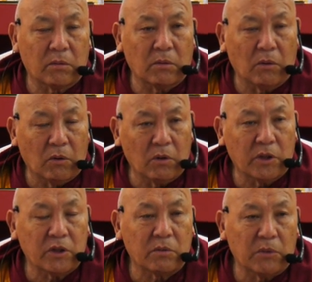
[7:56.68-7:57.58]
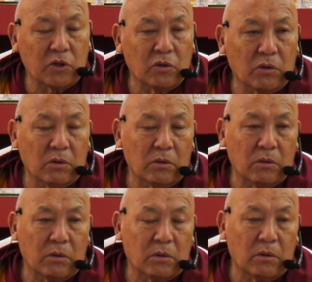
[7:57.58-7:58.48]
all these major
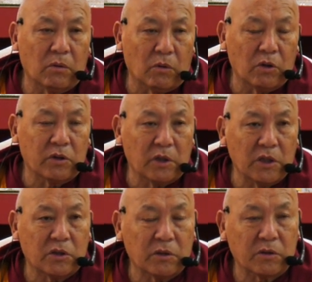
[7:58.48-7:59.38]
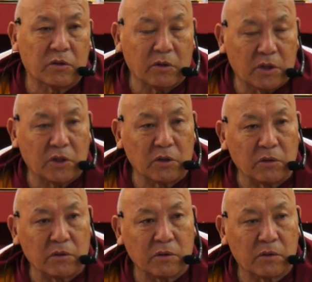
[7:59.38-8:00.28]
world religious
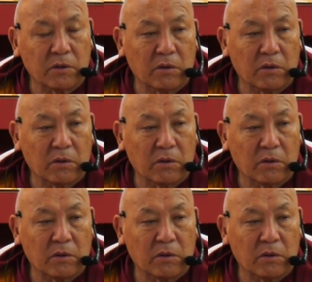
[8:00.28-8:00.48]
traditions,